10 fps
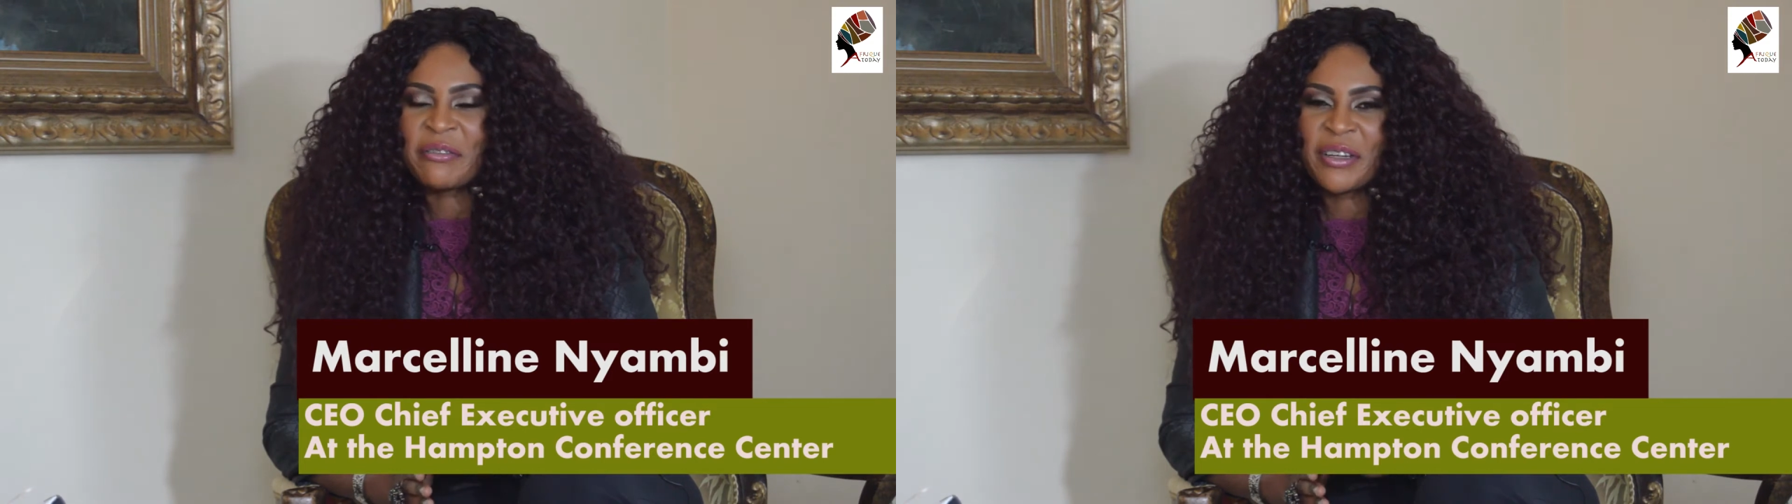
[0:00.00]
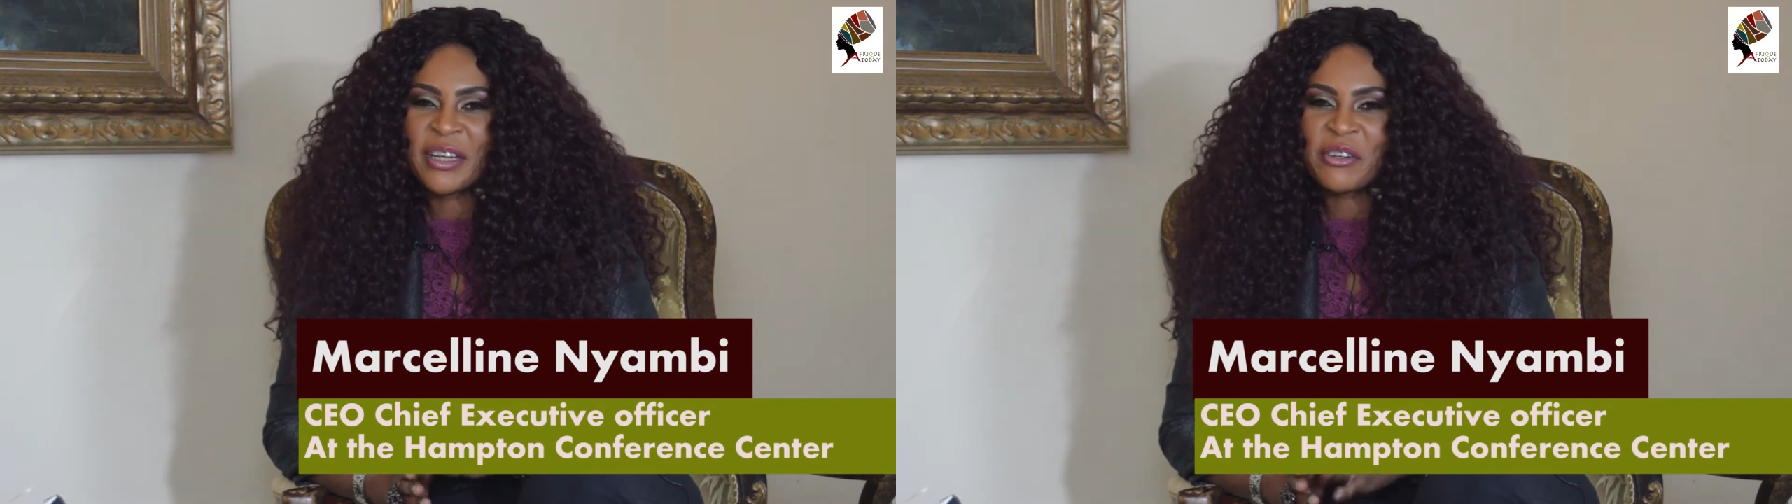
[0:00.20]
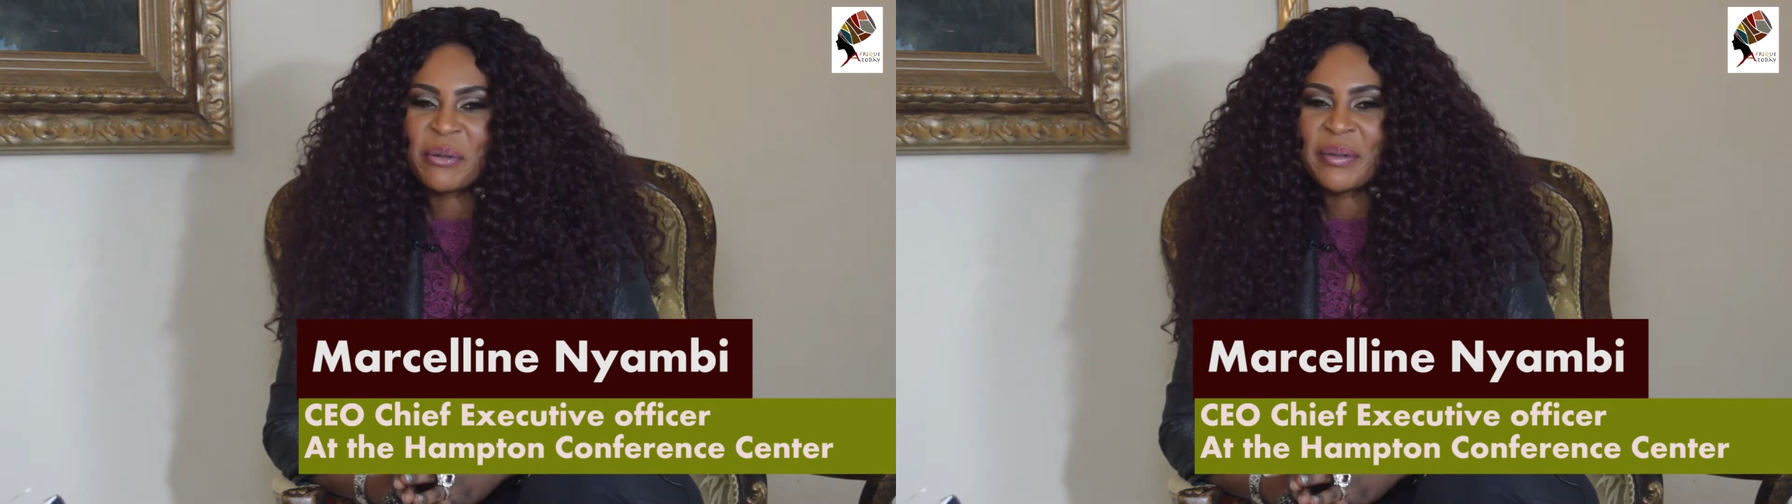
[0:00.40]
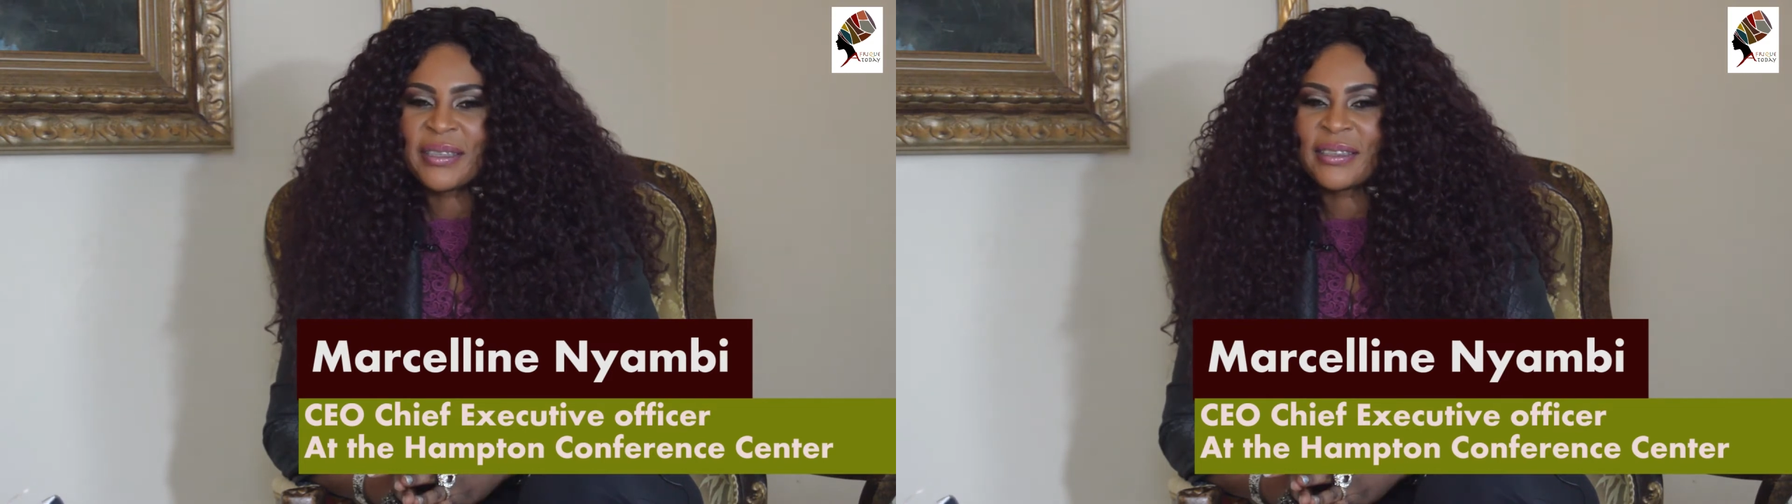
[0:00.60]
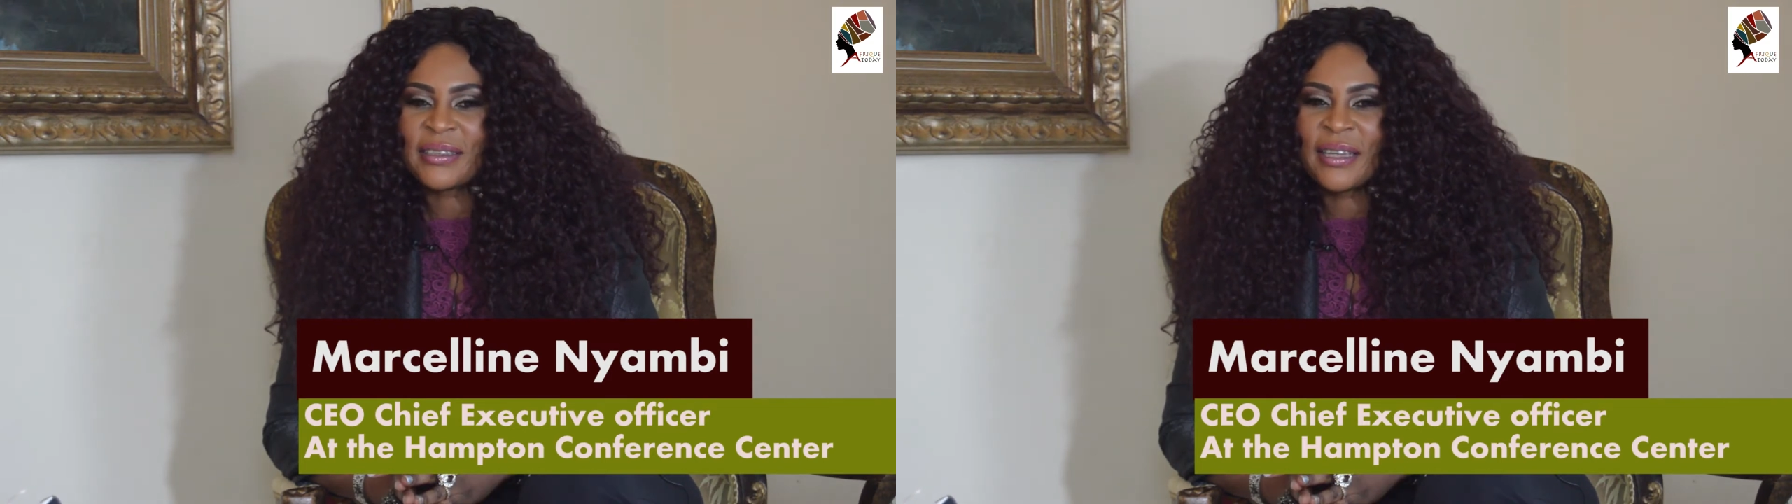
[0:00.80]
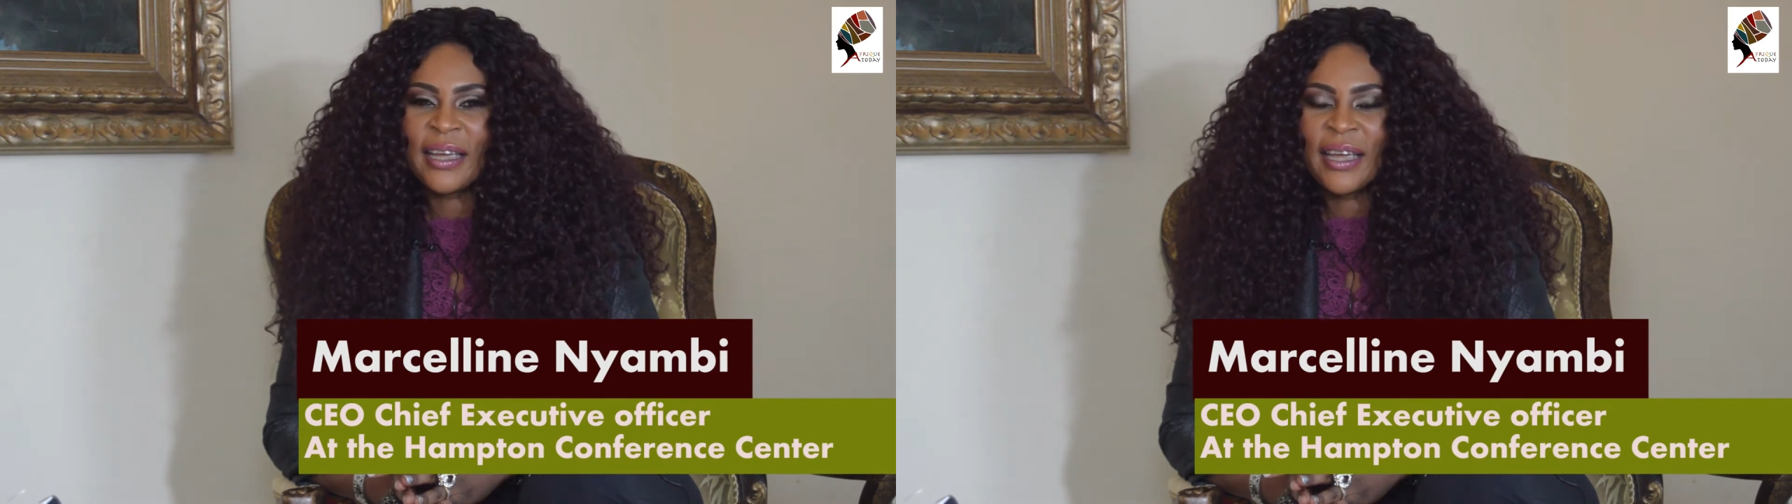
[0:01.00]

a philanthropist.